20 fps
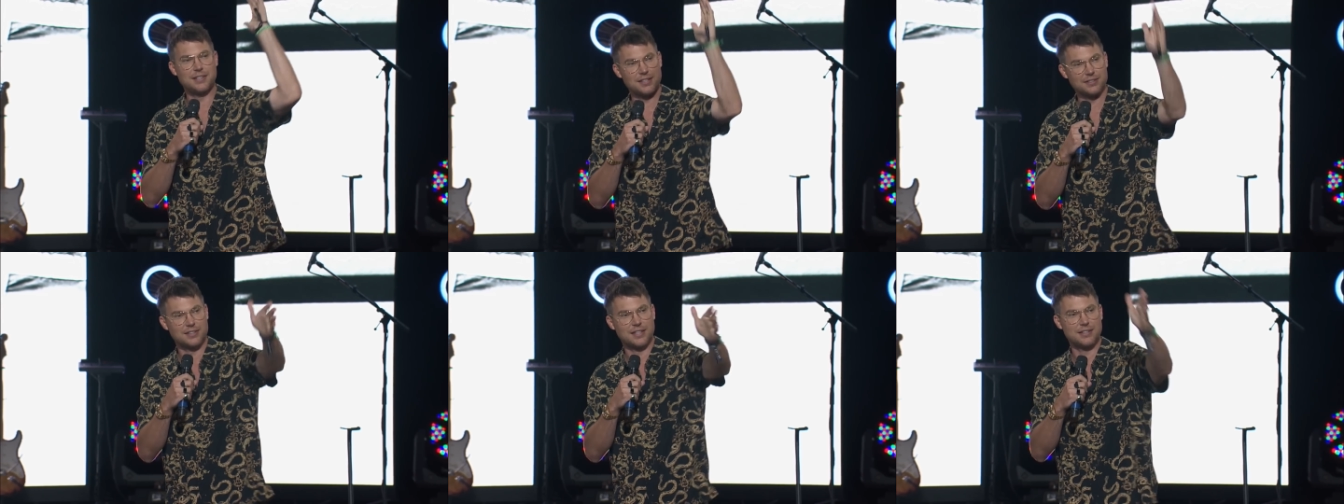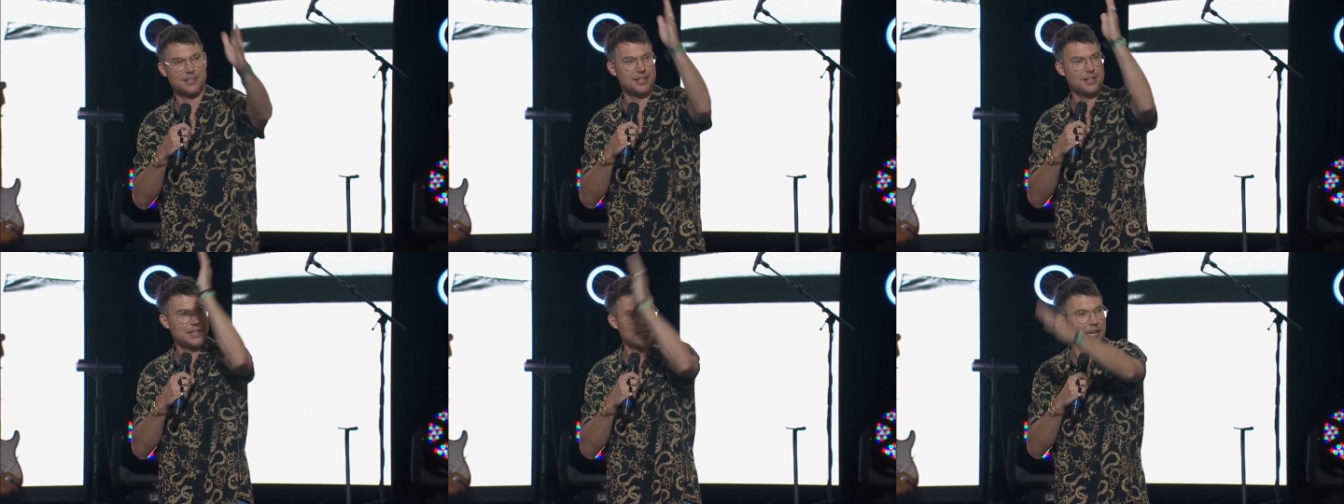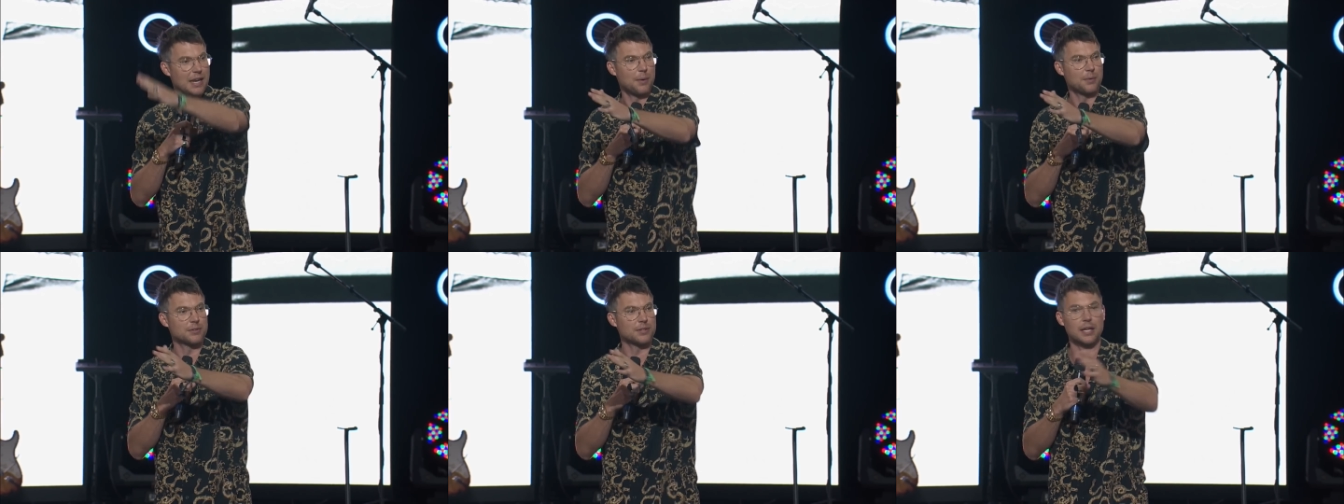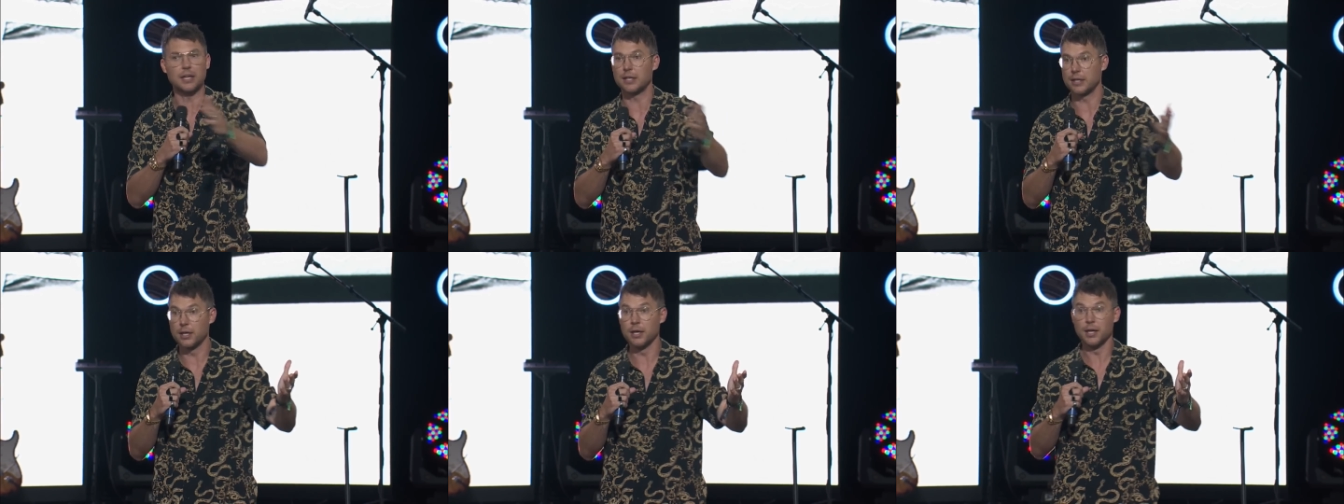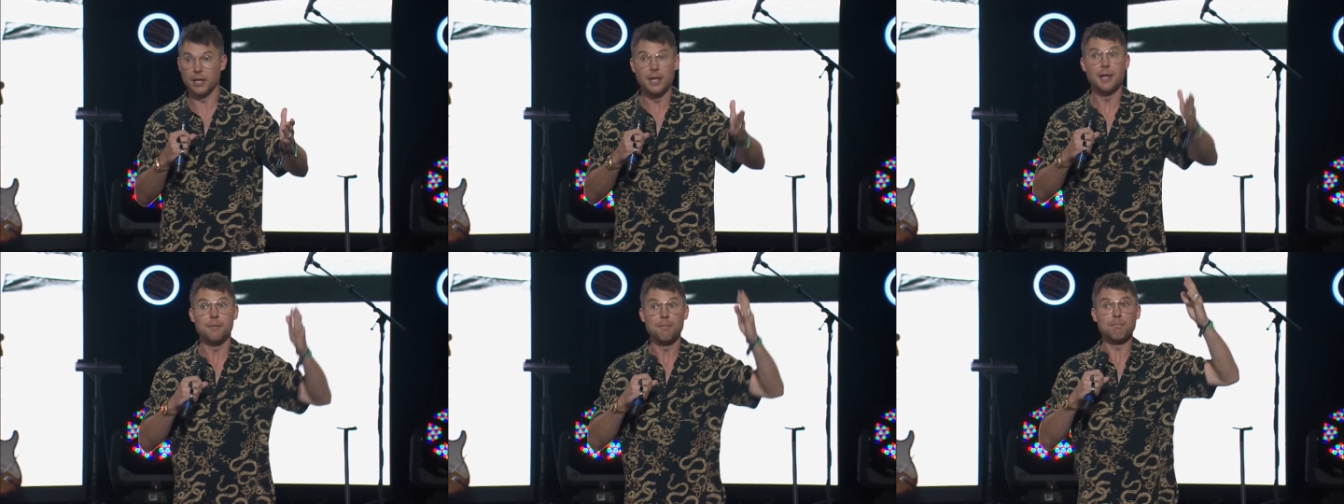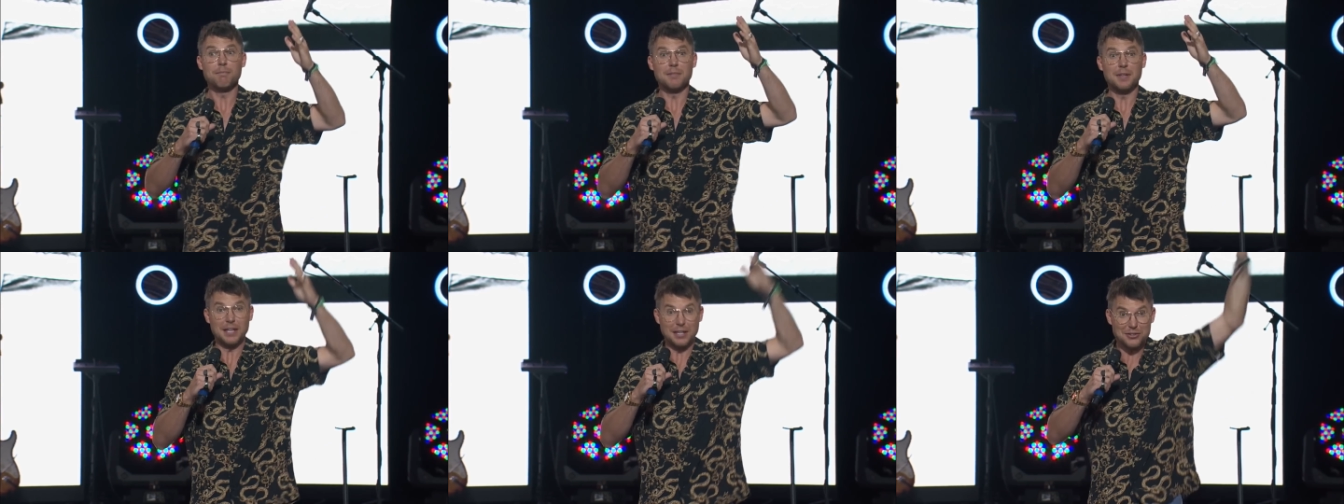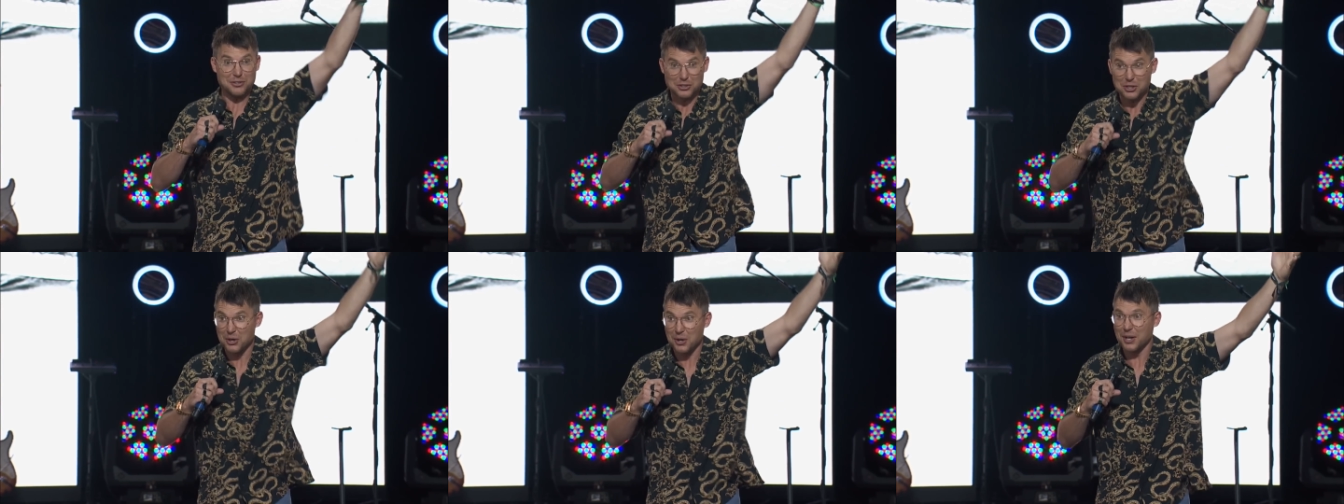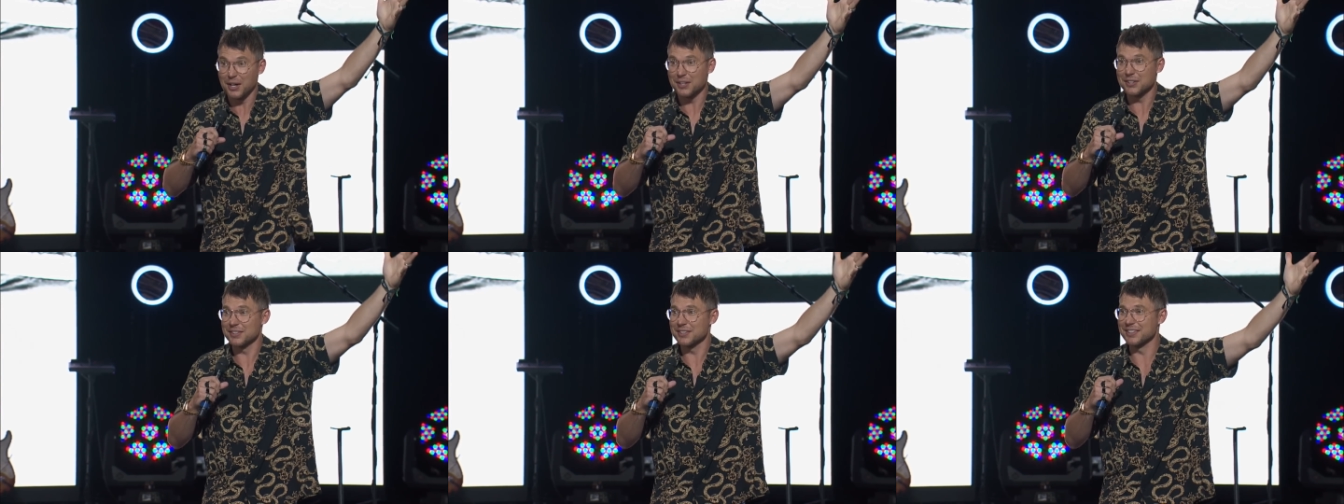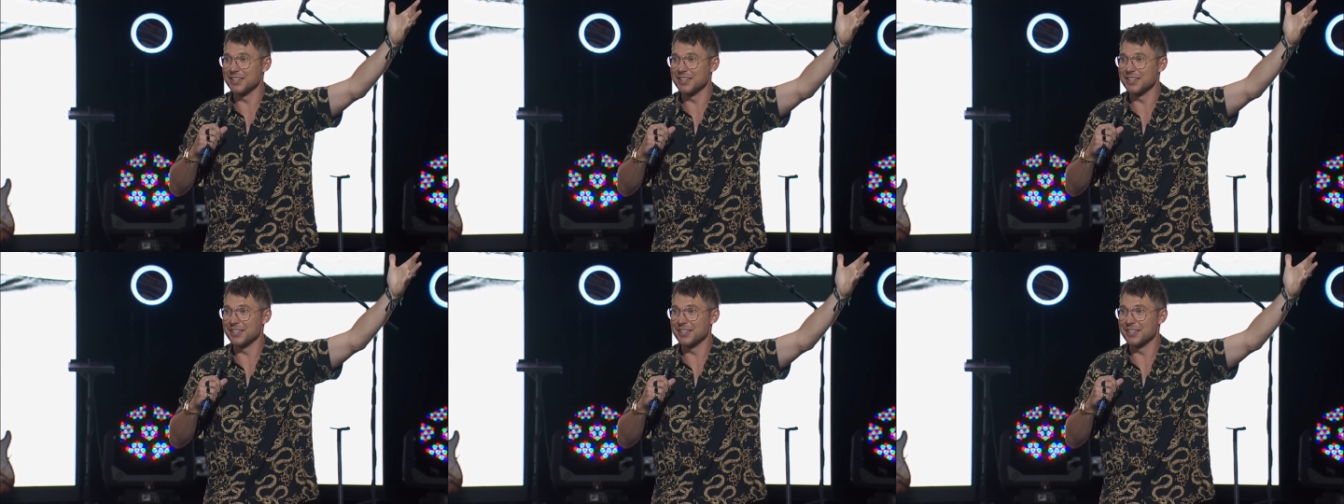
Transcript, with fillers: this ethnicity," and I was like, "He's Jewish,"